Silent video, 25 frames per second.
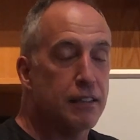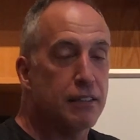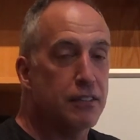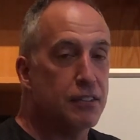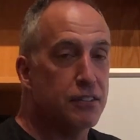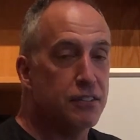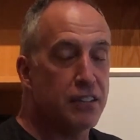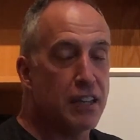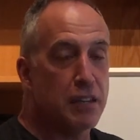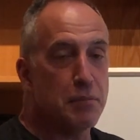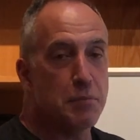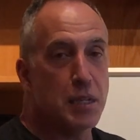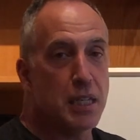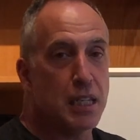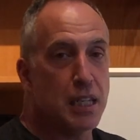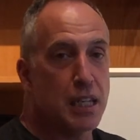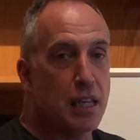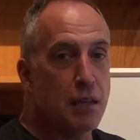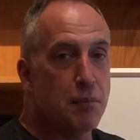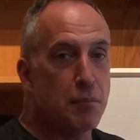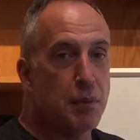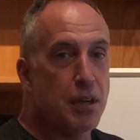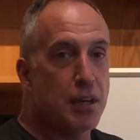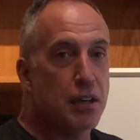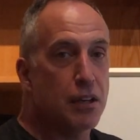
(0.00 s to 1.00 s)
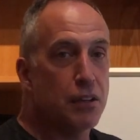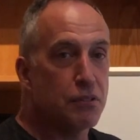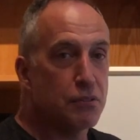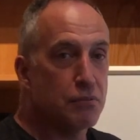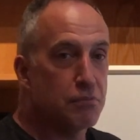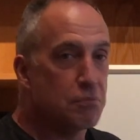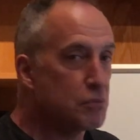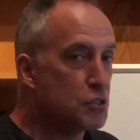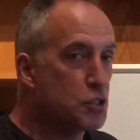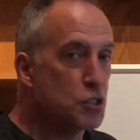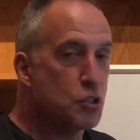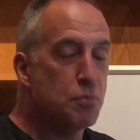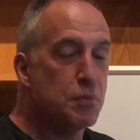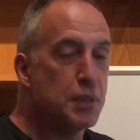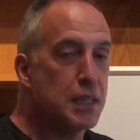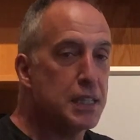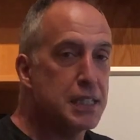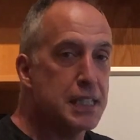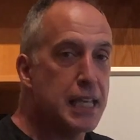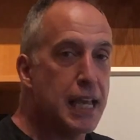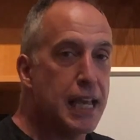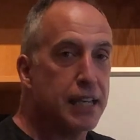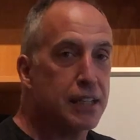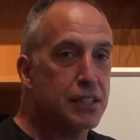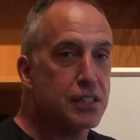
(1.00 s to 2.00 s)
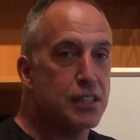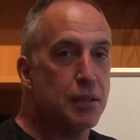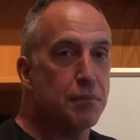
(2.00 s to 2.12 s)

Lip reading: Send me an email, shoot me a text,